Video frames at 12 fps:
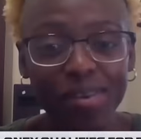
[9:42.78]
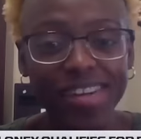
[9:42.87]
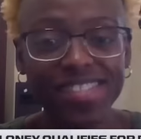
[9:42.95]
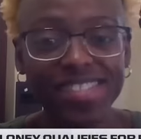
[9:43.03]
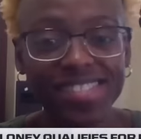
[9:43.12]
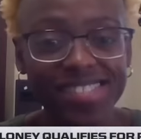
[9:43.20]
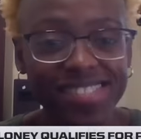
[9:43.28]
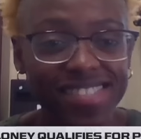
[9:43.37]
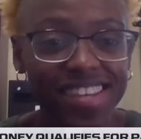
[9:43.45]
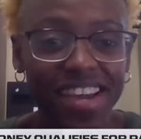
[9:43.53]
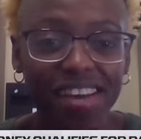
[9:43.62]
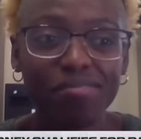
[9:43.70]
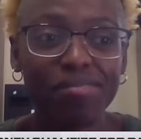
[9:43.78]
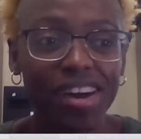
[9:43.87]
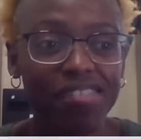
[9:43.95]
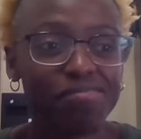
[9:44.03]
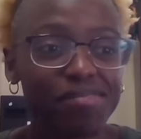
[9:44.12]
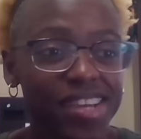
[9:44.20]
months. Yeah, I've,
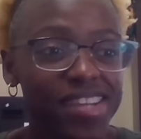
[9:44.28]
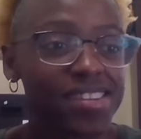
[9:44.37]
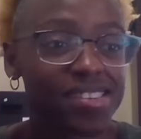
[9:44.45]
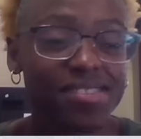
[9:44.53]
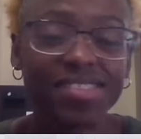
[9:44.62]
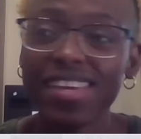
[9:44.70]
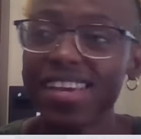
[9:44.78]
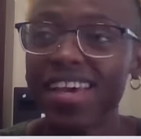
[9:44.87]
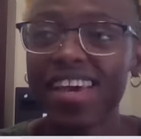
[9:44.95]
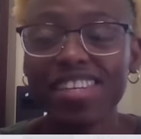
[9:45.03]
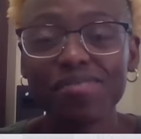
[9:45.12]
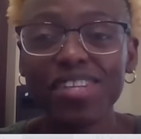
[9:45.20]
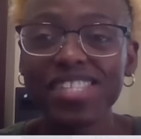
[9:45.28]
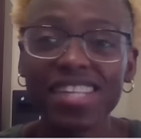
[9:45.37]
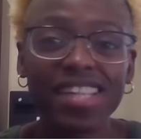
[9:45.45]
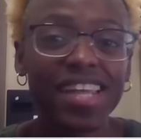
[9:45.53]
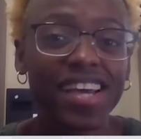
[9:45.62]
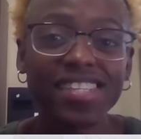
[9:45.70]
I've been,
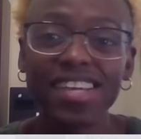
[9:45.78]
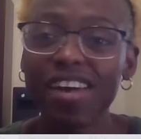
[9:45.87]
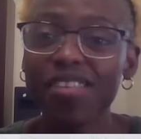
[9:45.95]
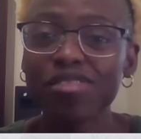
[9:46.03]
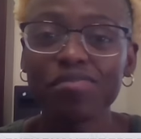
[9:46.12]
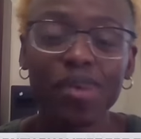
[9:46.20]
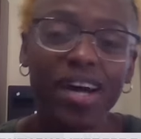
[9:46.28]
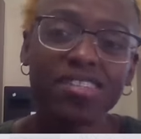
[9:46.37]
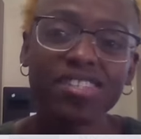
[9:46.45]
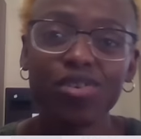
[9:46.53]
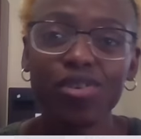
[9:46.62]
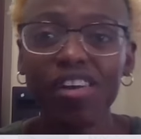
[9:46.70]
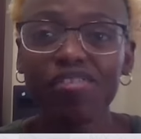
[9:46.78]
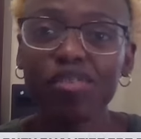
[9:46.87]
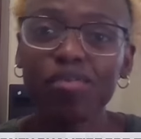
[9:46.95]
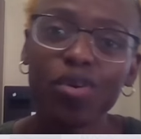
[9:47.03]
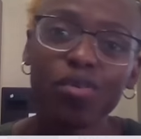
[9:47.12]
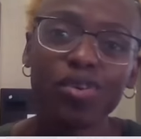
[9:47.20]
especially last year, I was bouncing around
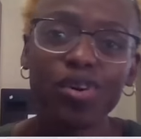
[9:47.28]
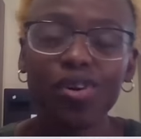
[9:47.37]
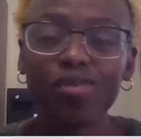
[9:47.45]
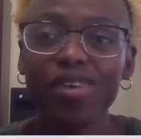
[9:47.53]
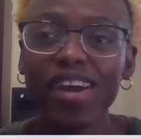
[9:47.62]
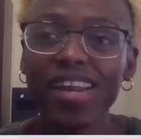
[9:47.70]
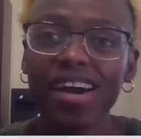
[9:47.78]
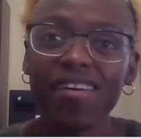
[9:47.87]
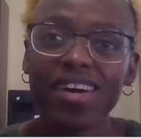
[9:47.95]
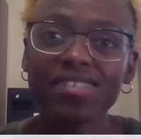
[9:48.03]
from home to home right now.